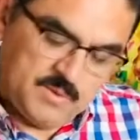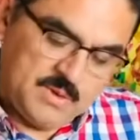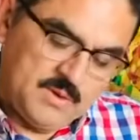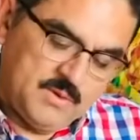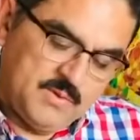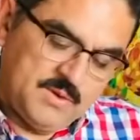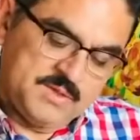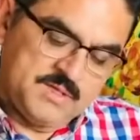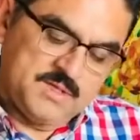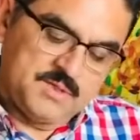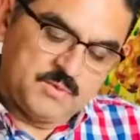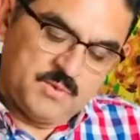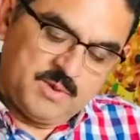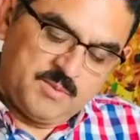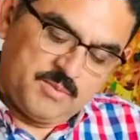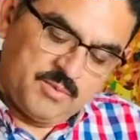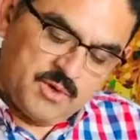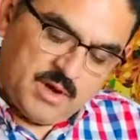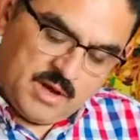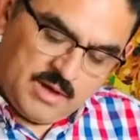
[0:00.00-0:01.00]
Which is what
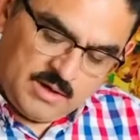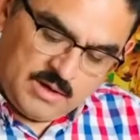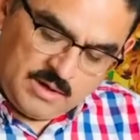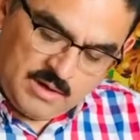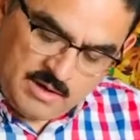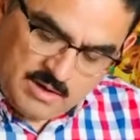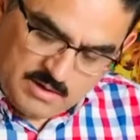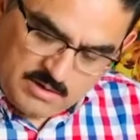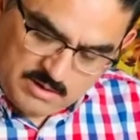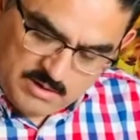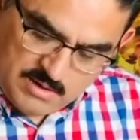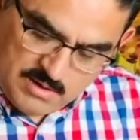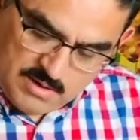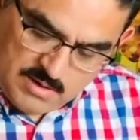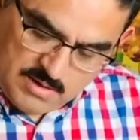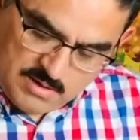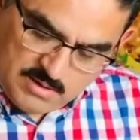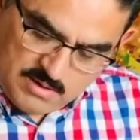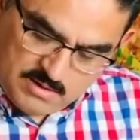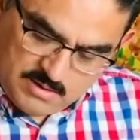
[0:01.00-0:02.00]
brought along
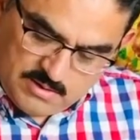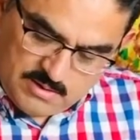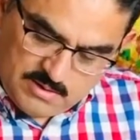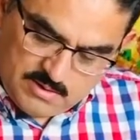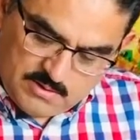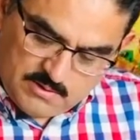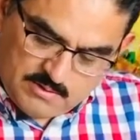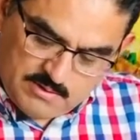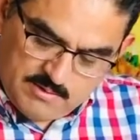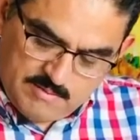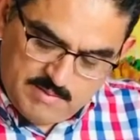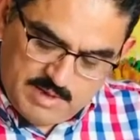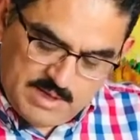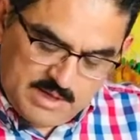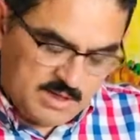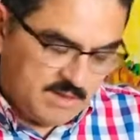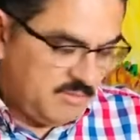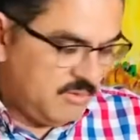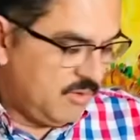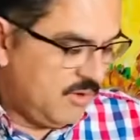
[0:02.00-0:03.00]
or made
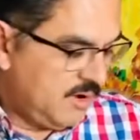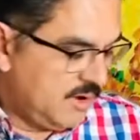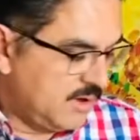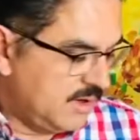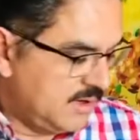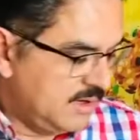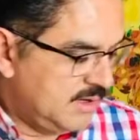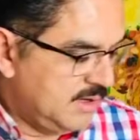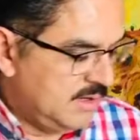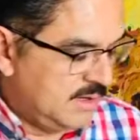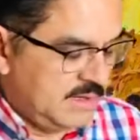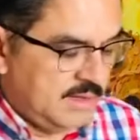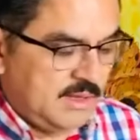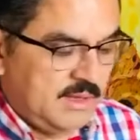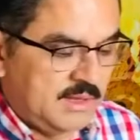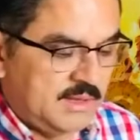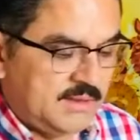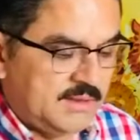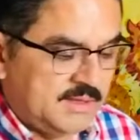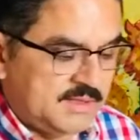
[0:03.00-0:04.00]
him work
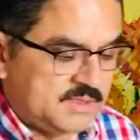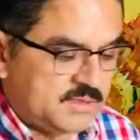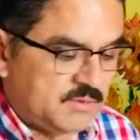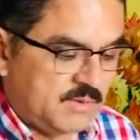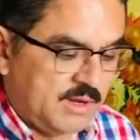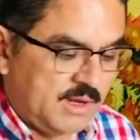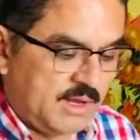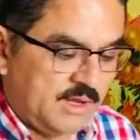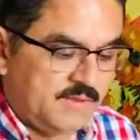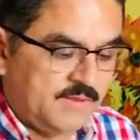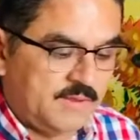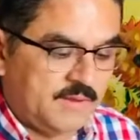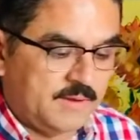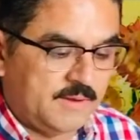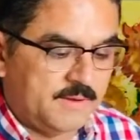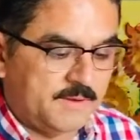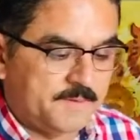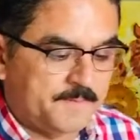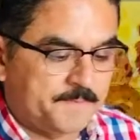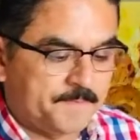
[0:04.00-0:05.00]
in this way, I think.
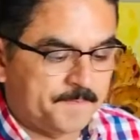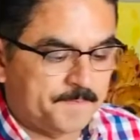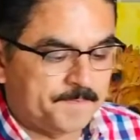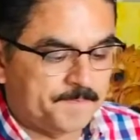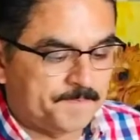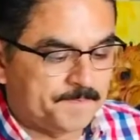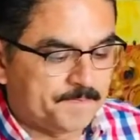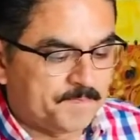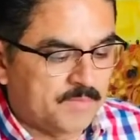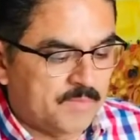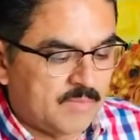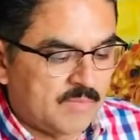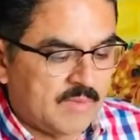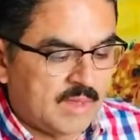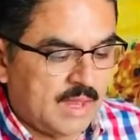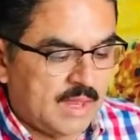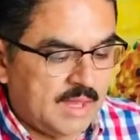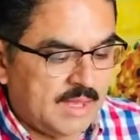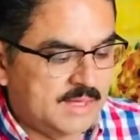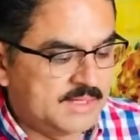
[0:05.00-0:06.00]

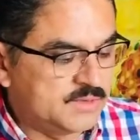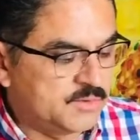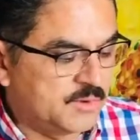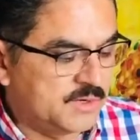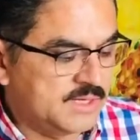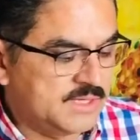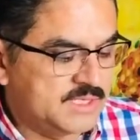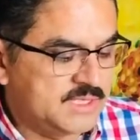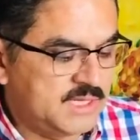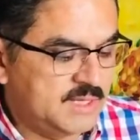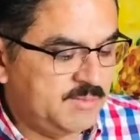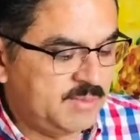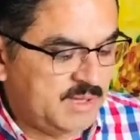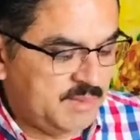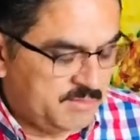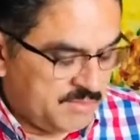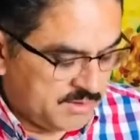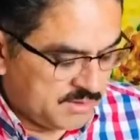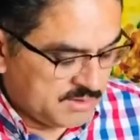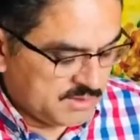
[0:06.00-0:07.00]
His work is deeply
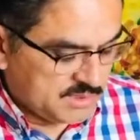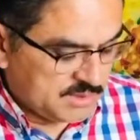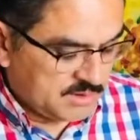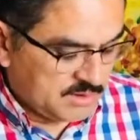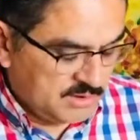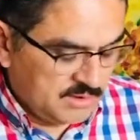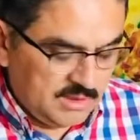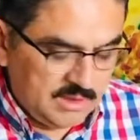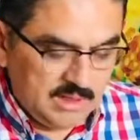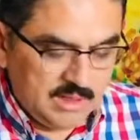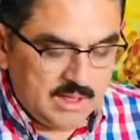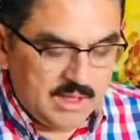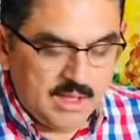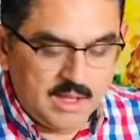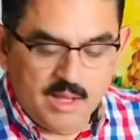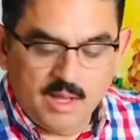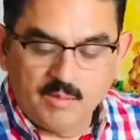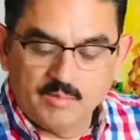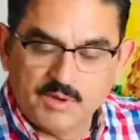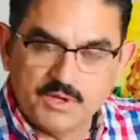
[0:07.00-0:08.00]
personal,
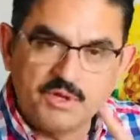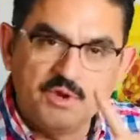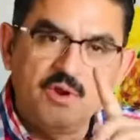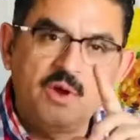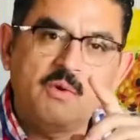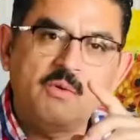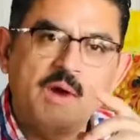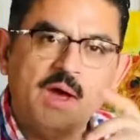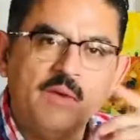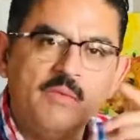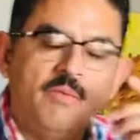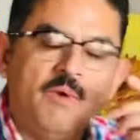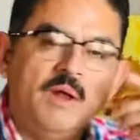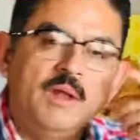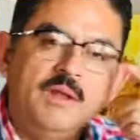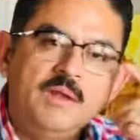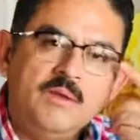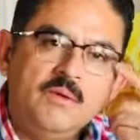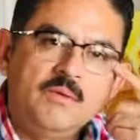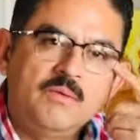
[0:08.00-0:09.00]
but you know why
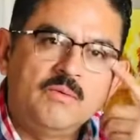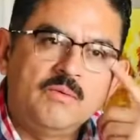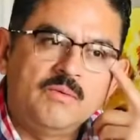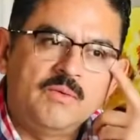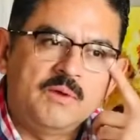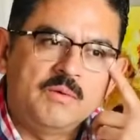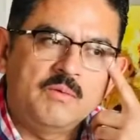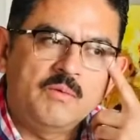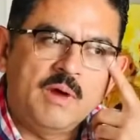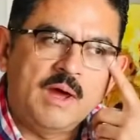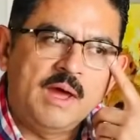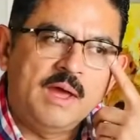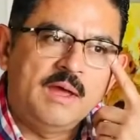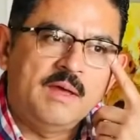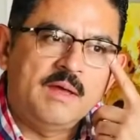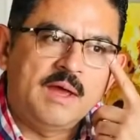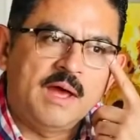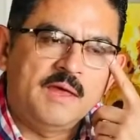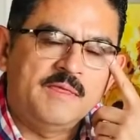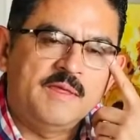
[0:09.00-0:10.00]
why
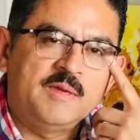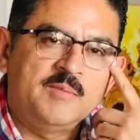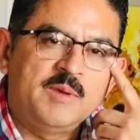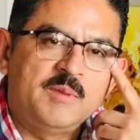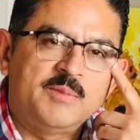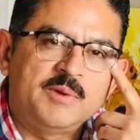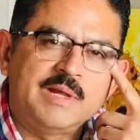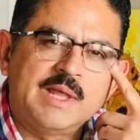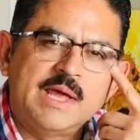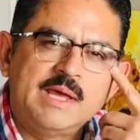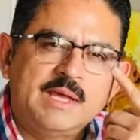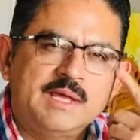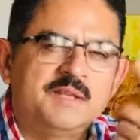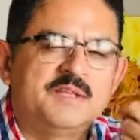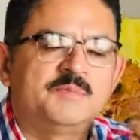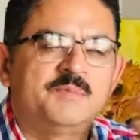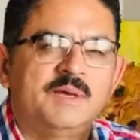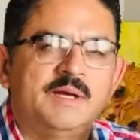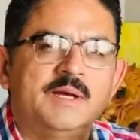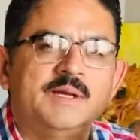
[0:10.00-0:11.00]
I think people like it is
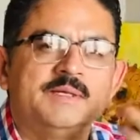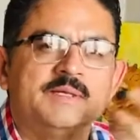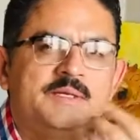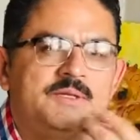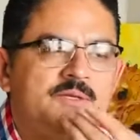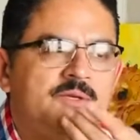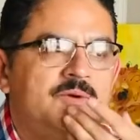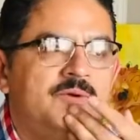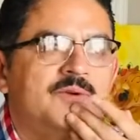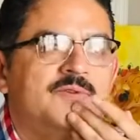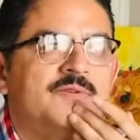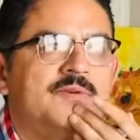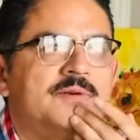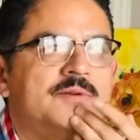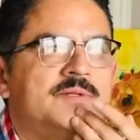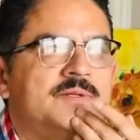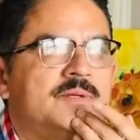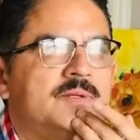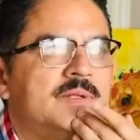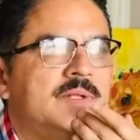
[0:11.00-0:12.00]
because it's
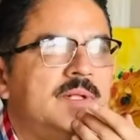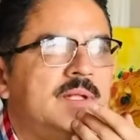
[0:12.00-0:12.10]
universal.